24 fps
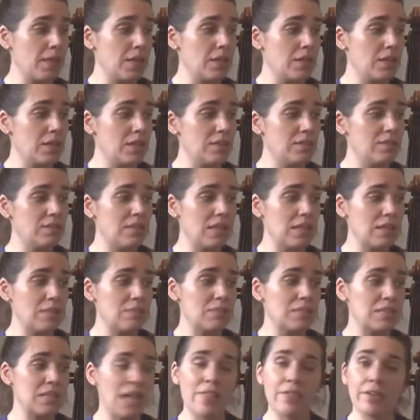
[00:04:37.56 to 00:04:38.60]
Let's say them
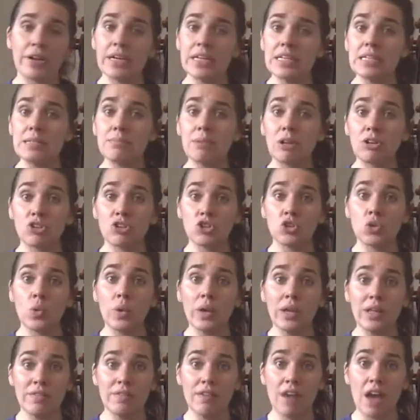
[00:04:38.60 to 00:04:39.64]
together at measure
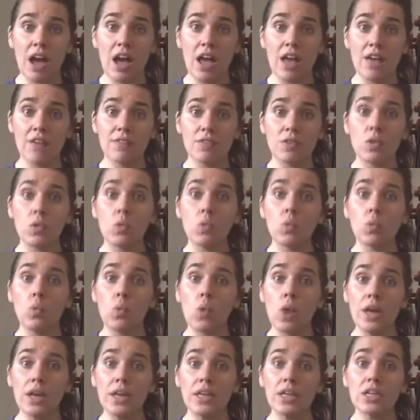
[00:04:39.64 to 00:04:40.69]
25.
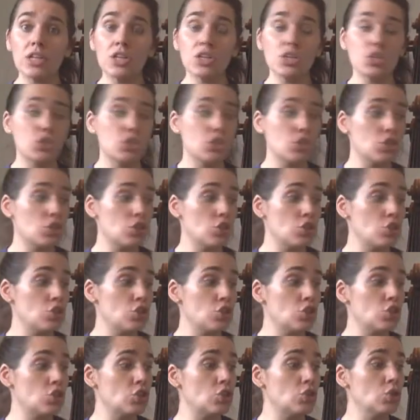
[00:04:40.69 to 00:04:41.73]
1,
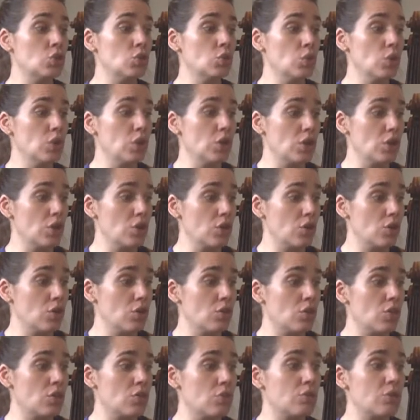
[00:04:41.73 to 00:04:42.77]
2,
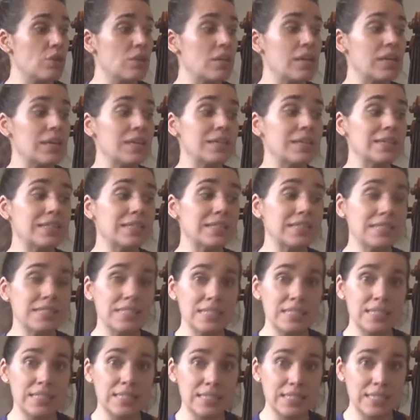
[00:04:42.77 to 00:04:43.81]
3.
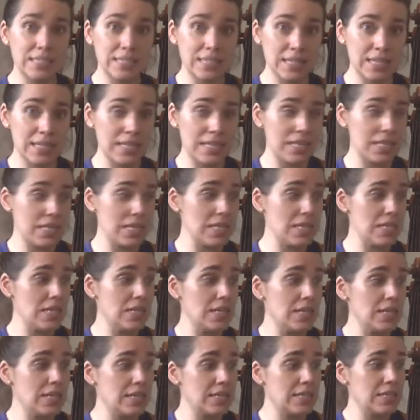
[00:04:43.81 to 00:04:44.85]
C,
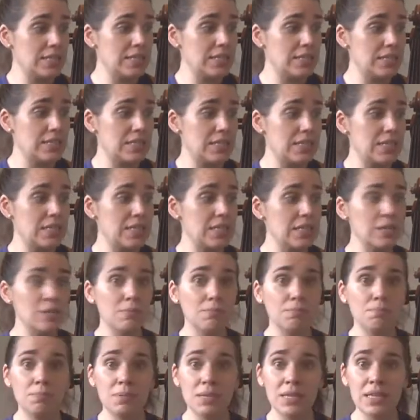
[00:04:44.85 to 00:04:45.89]
C,
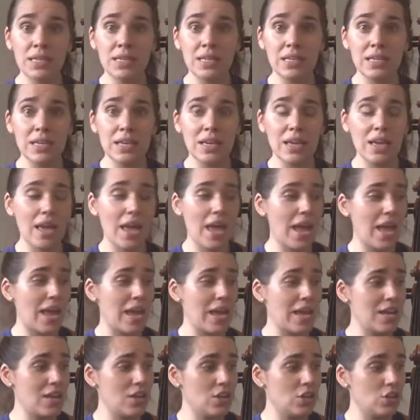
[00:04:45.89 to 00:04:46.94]
B,
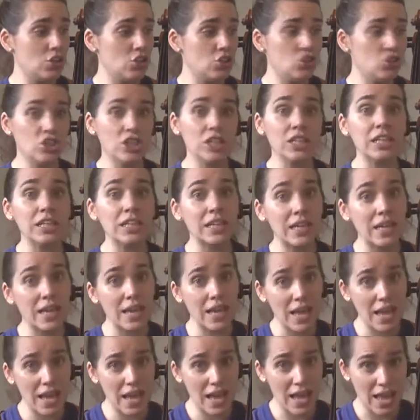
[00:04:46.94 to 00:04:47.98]
A, G,
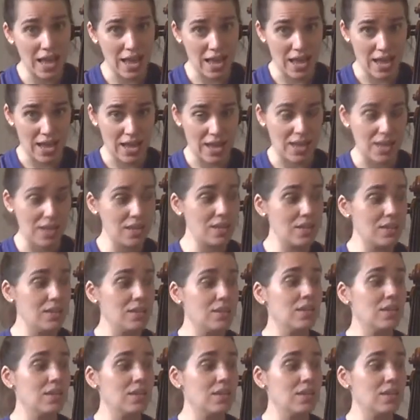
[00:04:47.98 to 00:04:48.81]
A,